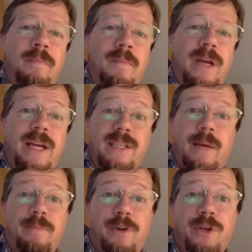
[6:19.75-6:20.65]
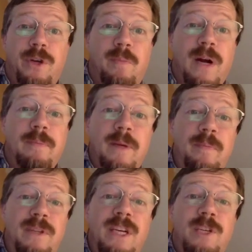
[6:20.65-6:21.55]
except for you could probably
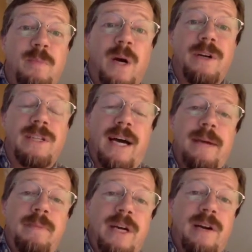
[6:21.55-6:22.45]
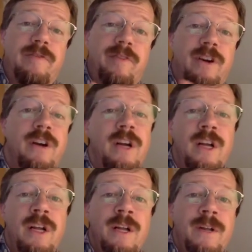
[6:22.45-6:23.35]
teach part time there for
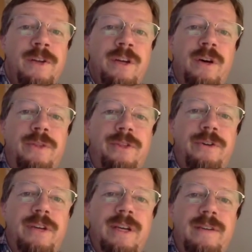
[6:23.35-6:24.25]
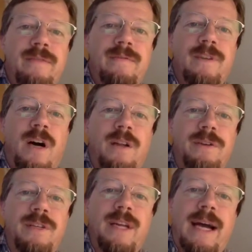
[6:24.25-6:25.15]

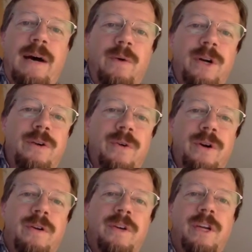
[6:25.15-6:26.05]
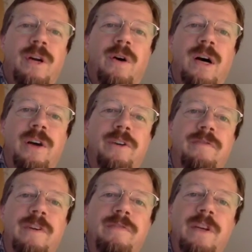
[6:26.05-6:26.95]
$30 an hour, or
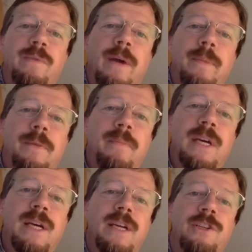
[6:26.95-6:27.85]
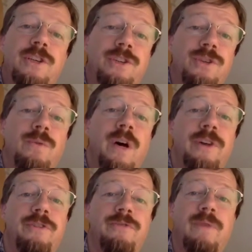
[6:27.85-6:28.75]
150 renminbi to
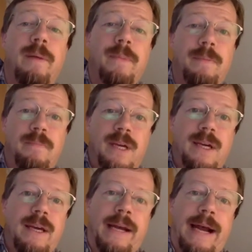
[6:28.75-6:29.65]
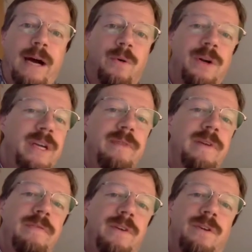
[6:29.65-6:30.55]
200 renminbi an hour, even
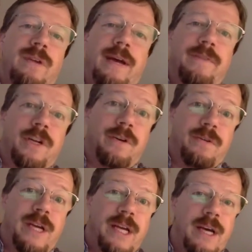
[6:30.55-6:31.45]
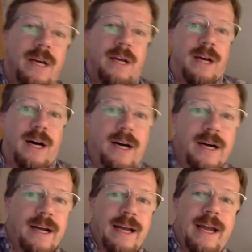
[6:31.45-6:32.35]
if you don't have a degree.
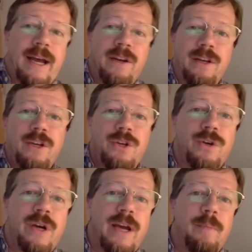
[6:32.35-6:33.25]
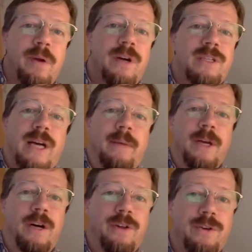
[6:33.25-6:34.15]
And you could get part time
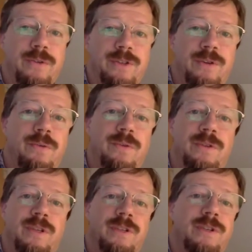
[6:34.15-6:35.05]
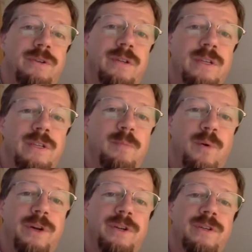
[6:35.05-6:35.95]
at all those schools and certainly
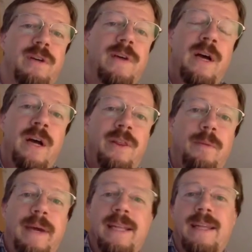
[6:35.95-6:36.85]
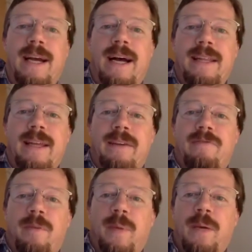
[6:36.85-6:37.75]
support yourself. The main thing I think
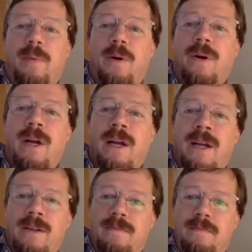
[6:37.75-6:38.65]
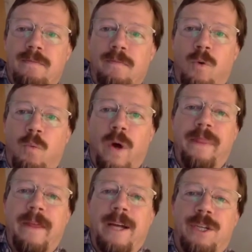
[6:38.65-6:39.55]
for people,
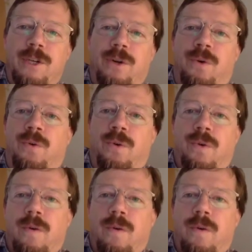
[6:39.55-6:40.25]
what they do,